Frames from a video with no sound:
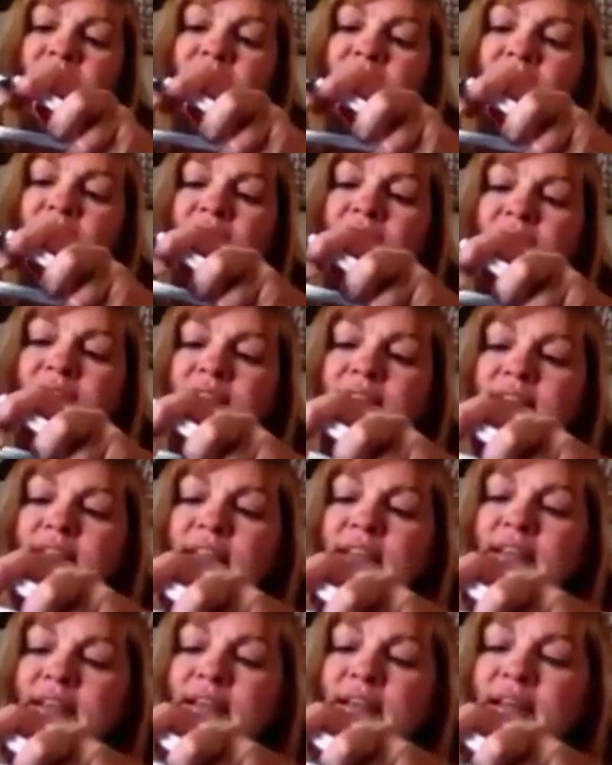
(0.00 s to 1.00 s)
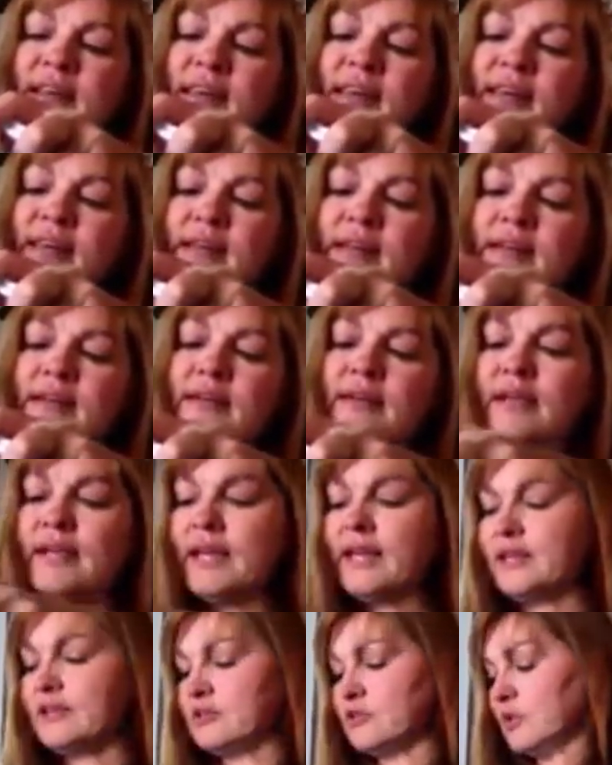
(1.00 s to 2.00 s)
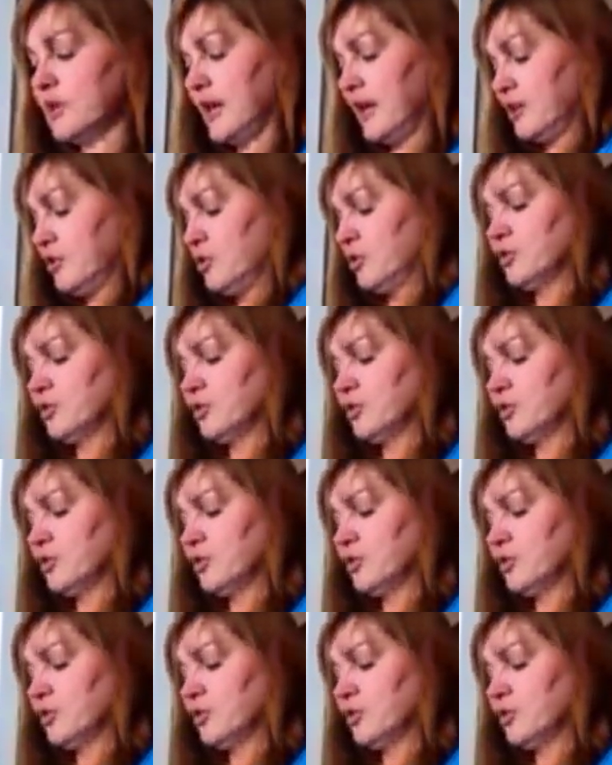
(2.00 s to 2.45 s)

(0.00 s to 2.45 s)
and cut it. Okay, so now